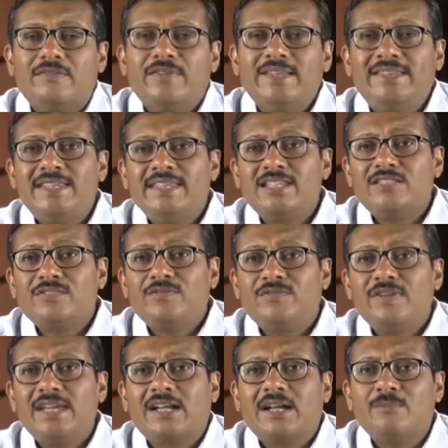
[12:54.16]
With this,
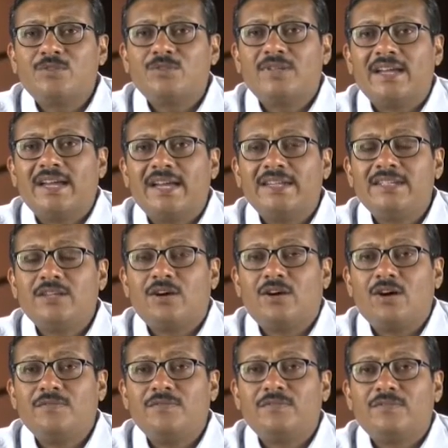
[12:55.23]
we come to the end
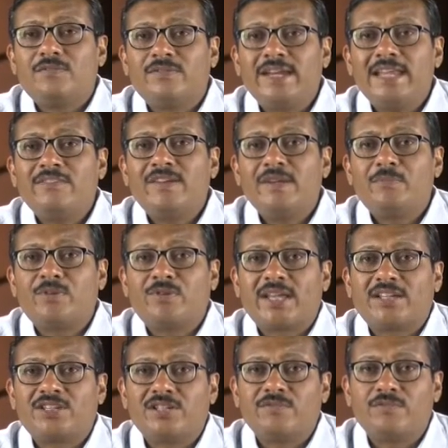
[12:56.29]
of Railway
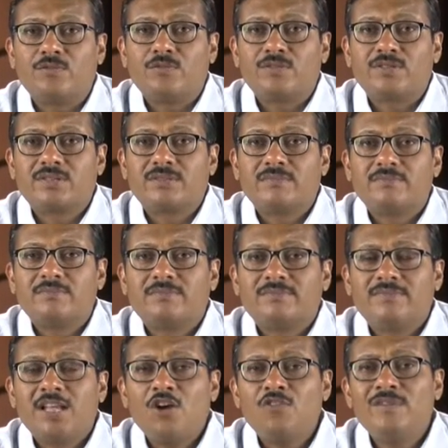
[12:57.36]
Protection Force.
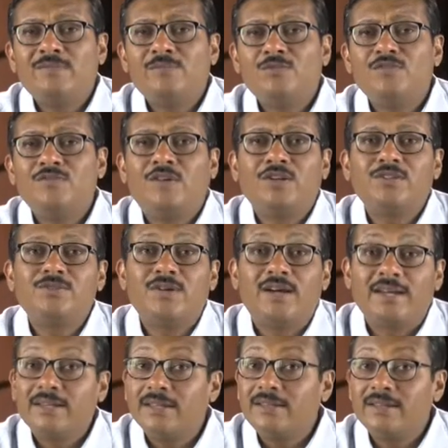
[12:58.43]
Now we move on to
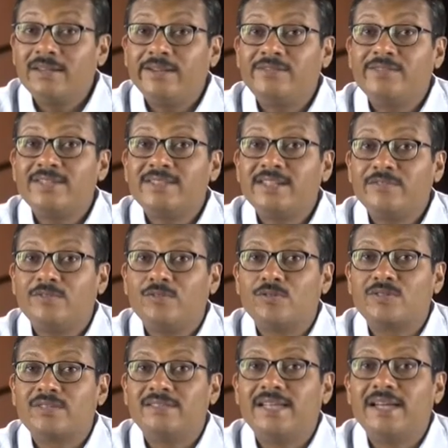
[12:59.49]
another interesting
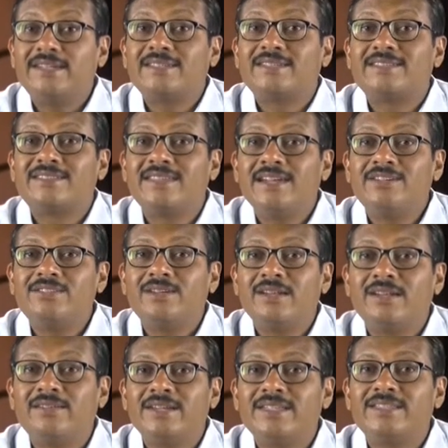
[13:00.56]
force that is
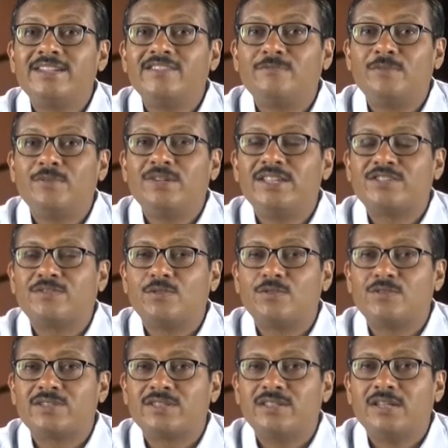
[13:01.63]
Central Reserve Police
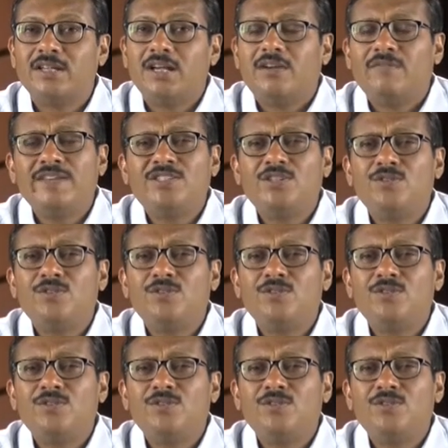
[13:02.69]
Force which